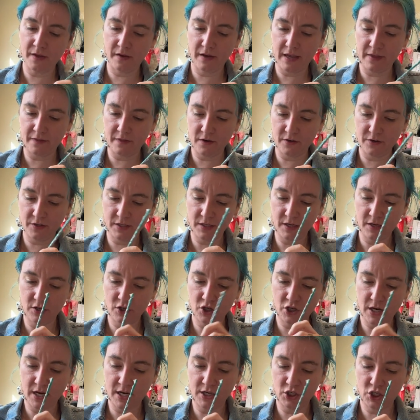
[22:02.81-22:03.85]
They'll get their
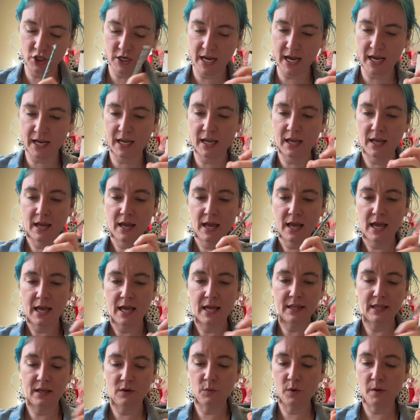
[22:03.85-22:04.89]
sunshine check,
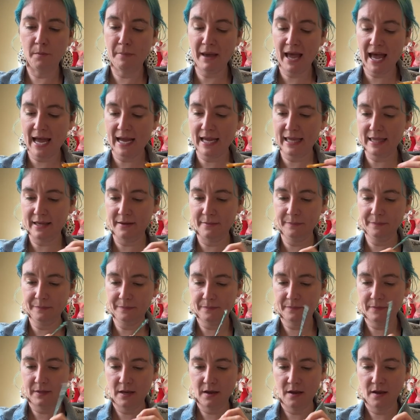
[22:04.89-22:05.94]
and then we'll bag them.
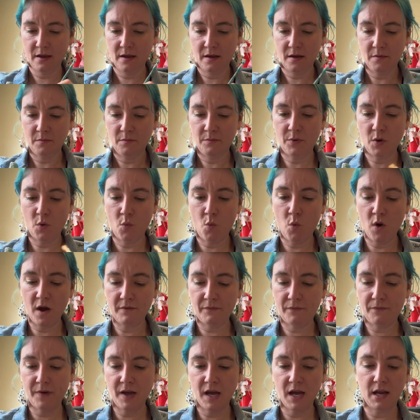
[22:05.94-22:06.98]
But
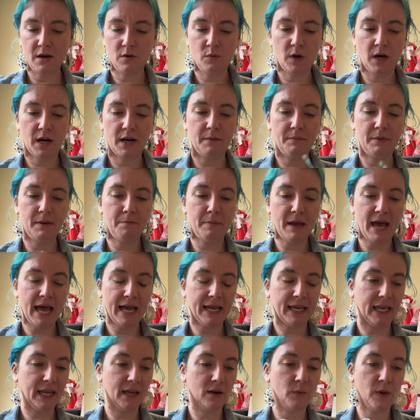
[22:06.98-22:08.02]
what fun. We're going to be
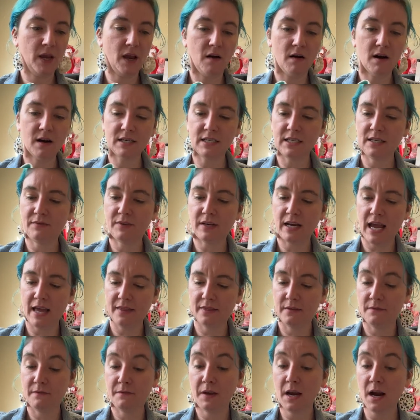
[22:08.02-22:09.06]
bagging, and we aren't even
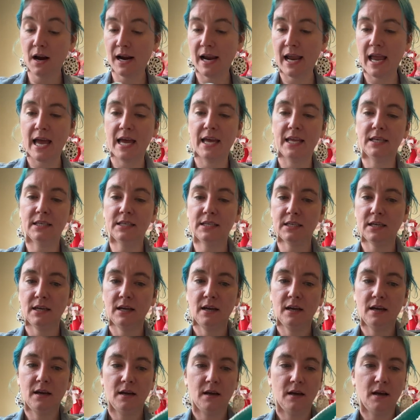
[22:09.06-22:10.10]
at the very end
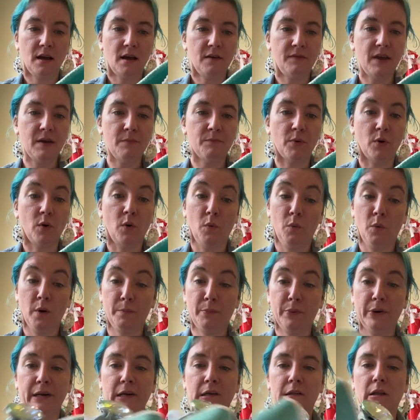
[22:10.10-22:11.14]
of April.
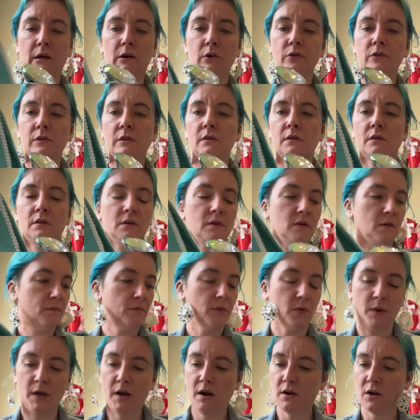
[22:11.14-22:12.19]
We're pretty close,
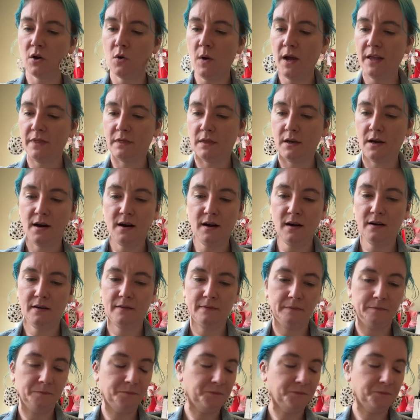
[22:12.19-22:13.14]
but we aren't quite there.